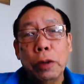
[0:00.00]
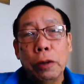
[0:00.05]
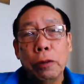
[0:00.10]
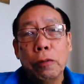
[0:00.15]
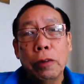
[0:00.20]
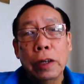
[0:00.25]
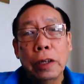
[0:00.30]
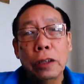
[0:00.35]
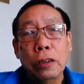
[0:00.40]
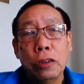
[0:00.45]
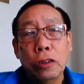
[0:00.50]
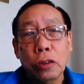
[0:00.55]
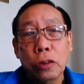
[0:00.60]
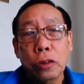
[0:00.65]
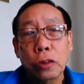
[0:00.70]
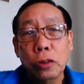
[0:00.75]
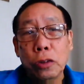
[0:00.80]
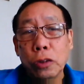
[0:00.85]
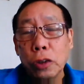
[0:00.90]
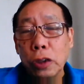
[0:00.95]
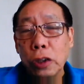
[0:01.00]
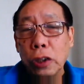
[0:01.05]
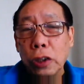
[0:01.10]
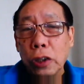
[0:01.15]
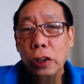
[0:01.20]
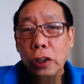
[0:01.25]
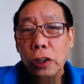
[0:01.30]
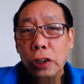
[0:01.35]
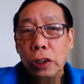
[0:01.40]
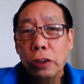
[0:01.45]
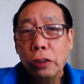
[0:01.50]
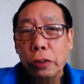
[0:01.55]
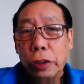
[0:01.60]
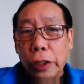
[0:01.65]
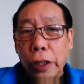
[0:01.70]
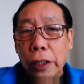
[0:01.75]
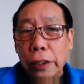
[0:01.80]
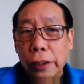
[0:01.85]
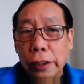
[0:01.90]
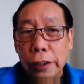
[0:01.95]
we would want to
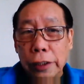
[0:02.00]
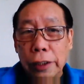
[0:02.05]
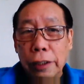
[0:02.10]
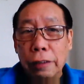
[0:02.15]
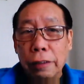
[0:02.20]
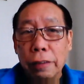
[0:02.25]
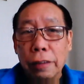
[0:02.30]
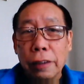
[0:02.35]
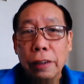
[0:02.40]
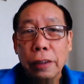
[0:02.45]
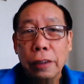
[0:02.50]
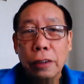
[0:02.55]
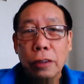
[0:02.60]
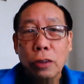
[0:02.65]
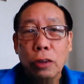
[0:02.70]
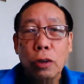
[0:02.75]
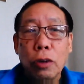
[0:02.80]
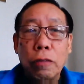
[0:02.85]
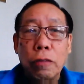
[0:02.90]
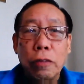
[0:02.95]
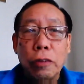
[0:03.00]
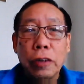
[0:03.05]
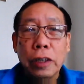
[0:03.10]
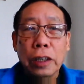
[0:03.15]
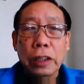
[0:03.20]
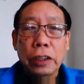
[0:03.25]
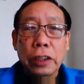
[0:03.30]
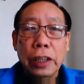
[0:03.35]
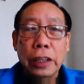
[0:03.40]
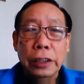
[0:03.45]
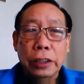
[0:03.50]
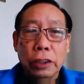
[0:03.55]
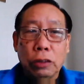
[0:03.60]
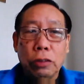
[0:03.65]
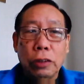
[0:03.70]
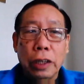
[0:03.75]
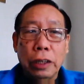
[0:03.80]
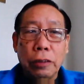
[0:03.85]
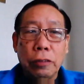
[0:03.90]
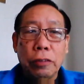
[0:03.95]
test it out. Go for a
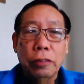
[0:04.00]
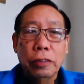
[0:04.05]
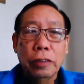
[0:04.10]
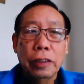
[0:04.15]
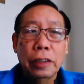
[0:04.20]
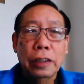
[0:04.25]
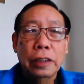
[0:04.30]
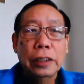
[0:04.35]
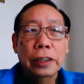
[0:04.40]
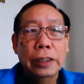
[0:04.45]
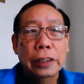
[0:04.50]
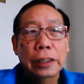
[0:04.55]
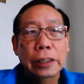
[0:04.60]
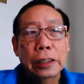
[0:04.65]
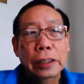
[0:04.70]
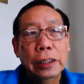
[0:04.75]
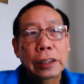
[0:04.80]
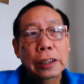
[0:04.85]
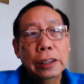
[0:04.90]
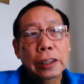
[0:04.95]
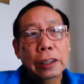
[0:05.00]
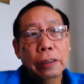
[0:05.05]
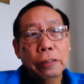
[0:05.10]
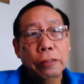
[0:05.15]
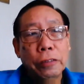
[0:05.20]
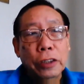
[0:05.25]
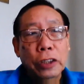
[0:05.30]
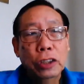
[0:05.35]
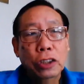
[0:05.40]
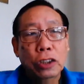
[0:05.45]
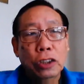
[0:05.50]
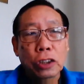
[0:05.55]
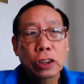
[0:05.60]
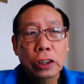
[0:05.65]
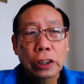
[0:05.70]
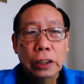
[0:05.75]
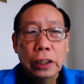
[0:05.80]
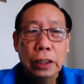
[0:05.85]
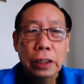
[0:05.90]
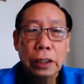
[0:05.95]
test drive. See the
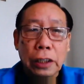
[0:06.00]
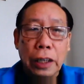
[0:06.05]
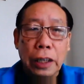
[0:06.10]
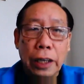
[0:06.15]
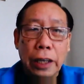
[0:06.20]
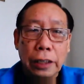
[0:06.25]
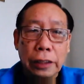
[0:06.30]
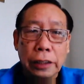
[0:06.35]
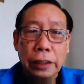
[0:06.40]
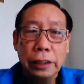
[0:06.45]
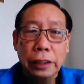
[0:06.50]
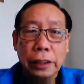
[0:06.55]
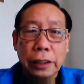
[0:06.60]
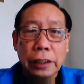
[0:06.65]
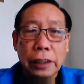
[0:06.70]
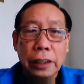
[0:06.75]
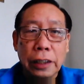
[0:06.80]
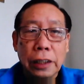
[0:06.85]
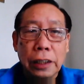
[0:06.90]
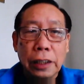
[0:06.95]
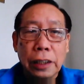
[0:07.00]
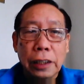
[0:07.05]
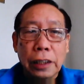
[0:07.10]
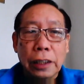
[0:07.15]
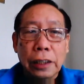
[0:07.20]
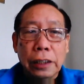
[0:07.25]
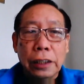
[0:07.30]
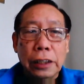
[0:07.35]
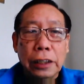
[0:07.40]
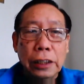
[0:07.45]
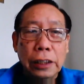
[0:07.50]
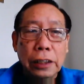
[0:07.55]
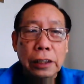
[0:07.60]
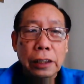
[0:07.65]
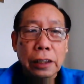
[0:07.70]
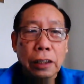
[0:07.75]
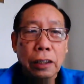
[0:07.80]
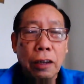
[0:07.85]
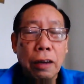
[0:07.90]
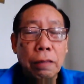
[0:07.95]
features that it has.
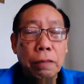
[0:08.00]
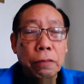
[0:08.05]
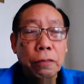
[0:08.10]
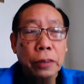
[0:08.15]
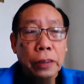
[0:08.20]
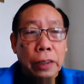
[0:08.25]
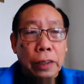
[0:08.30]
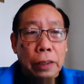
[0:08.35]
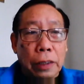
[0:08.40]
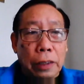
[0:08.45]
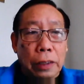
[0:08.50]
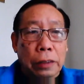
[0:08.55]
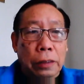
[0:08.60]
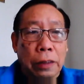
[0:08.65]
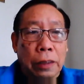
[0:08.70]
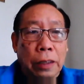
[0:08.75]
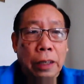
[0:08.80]
See the comfort